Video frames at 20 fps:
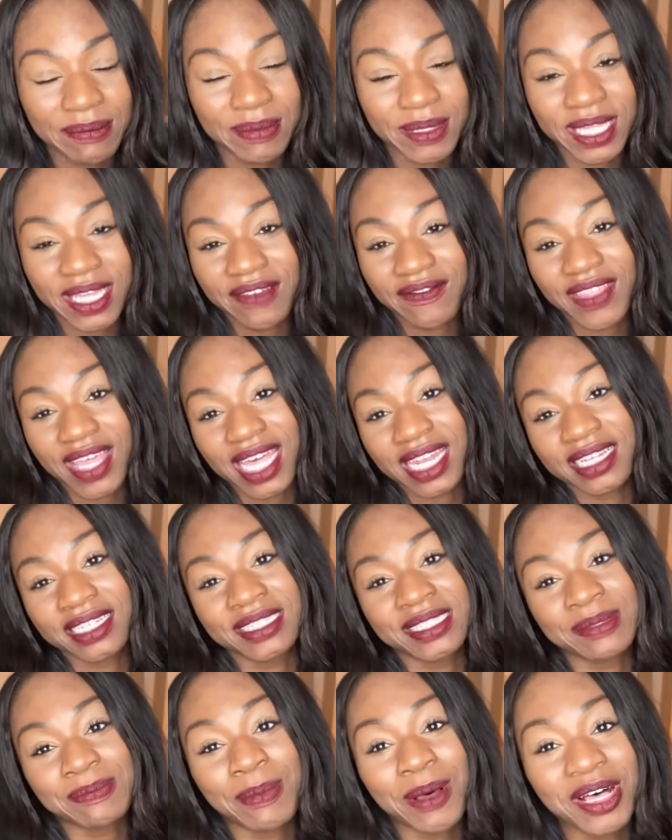or if
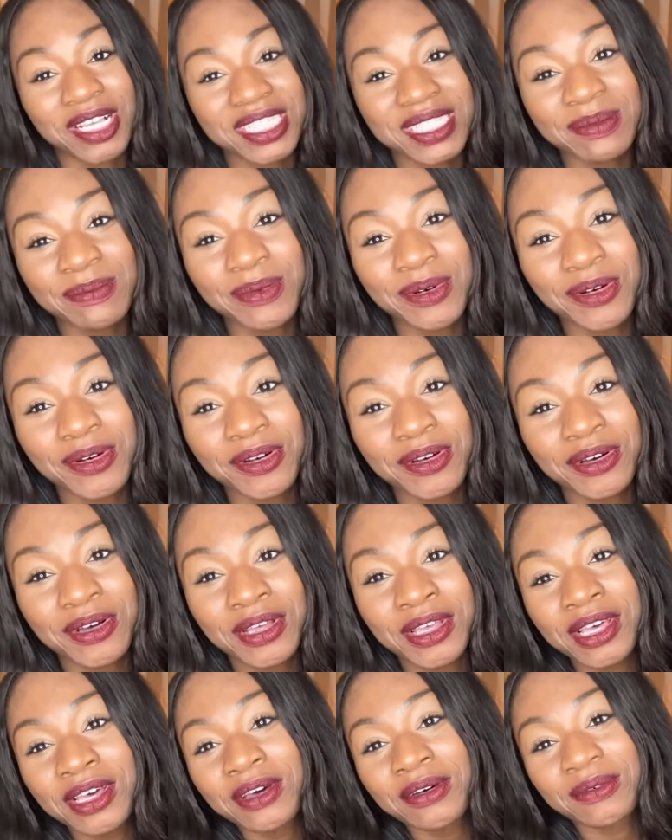you just graduated
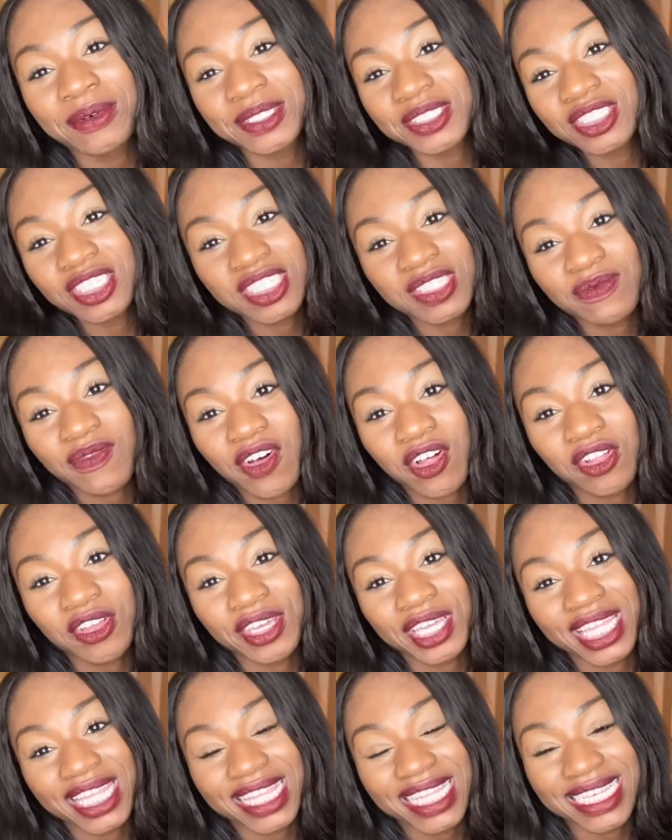nurse practitioner
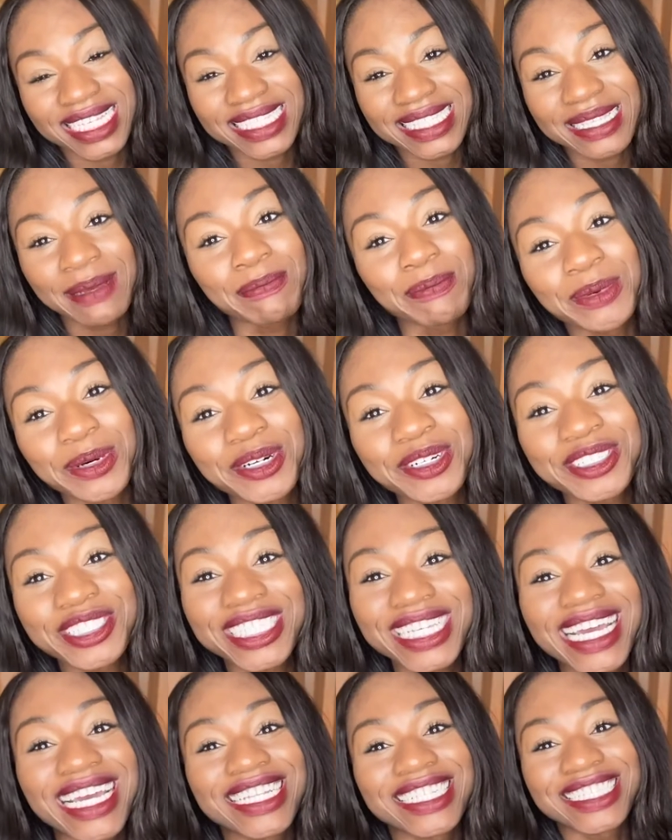school,
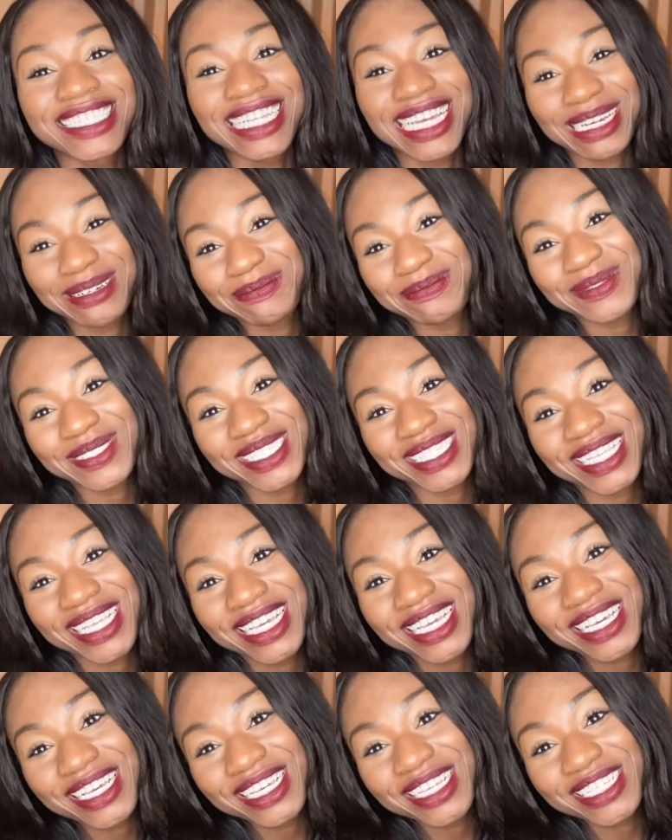keep watching,
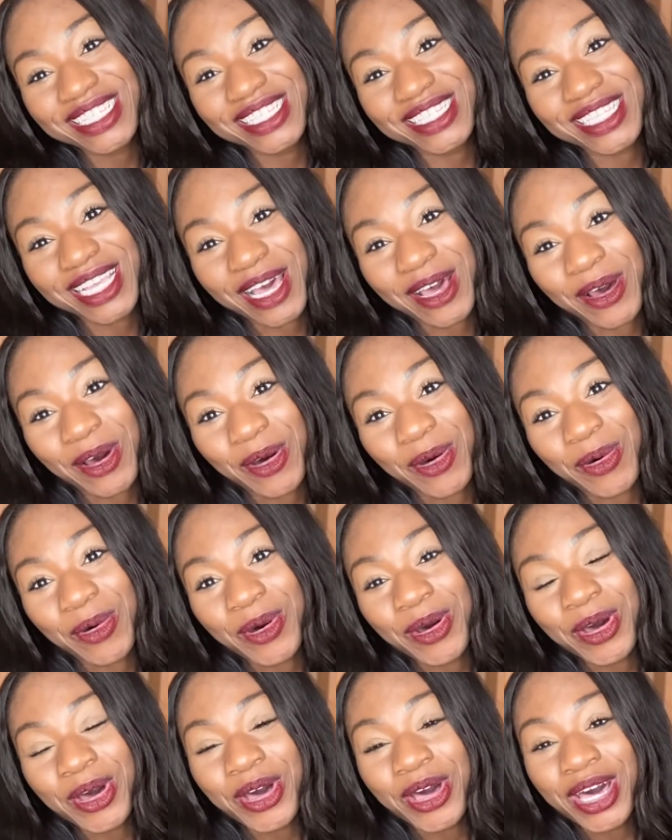keep listening
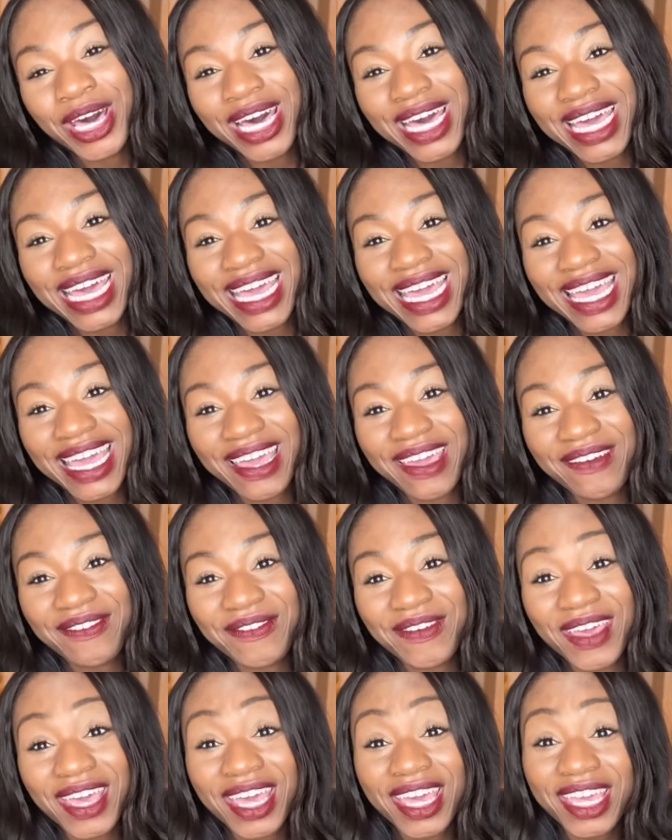for the best
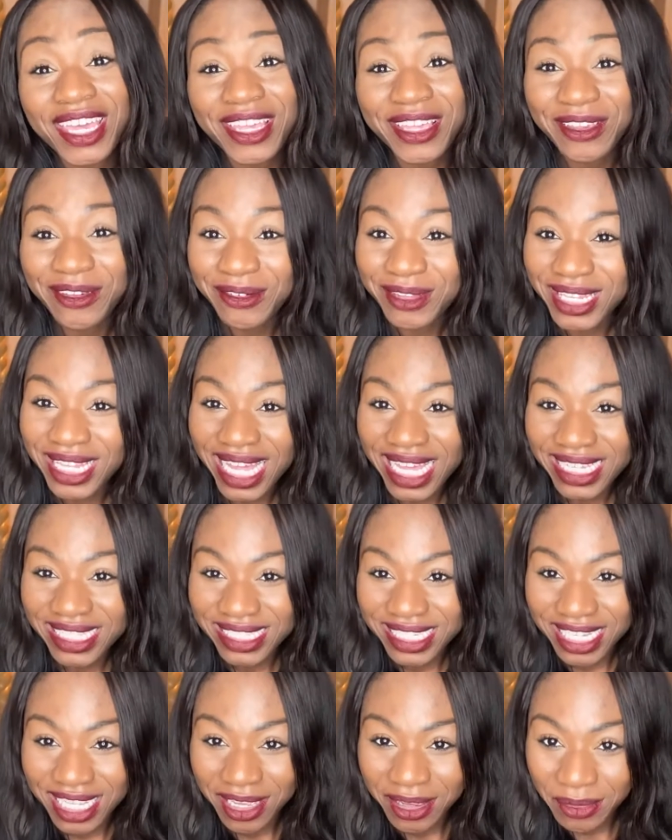tips. These
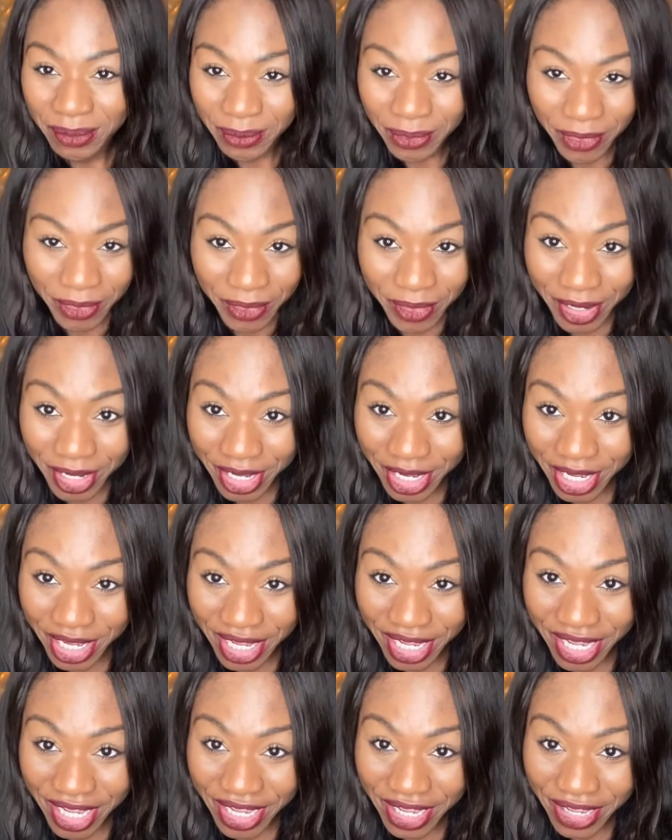literally help
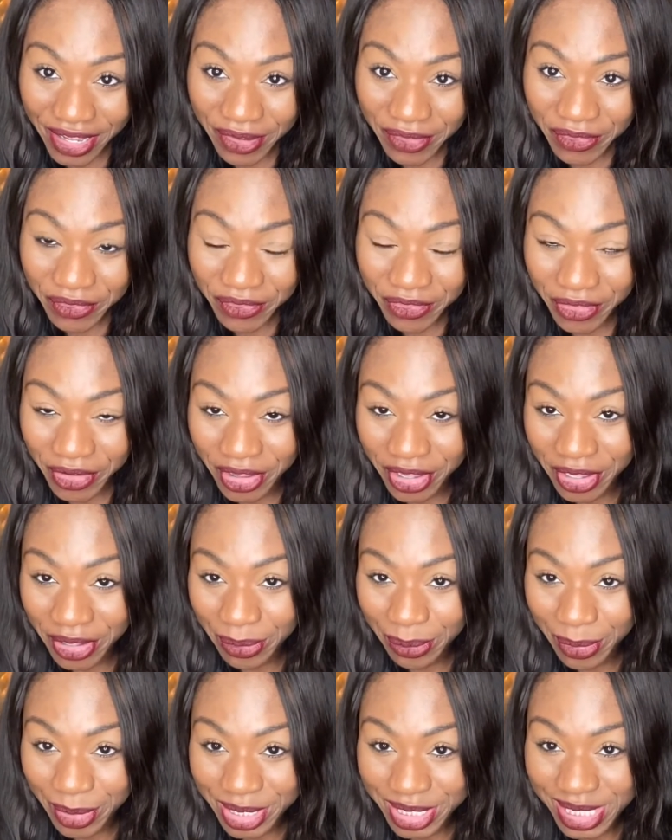save my
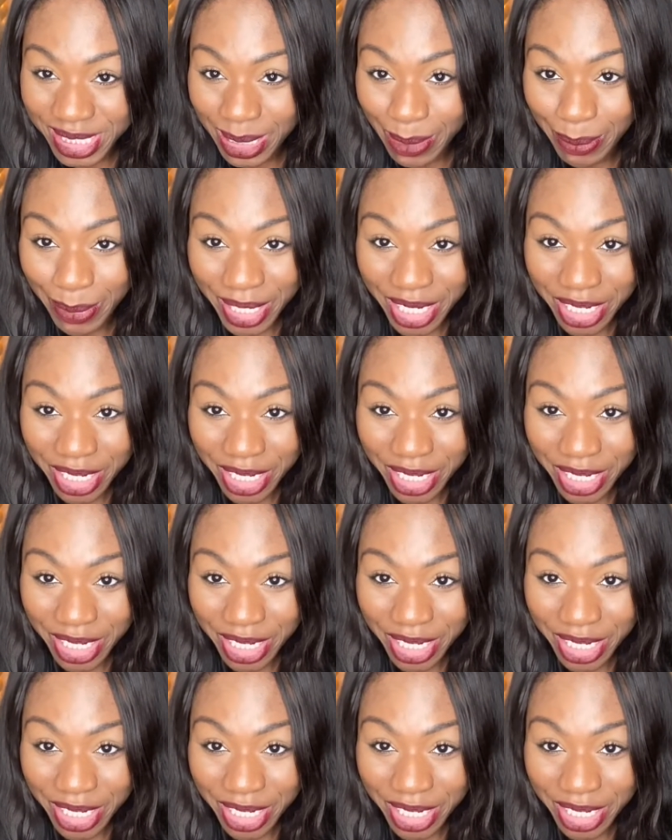life.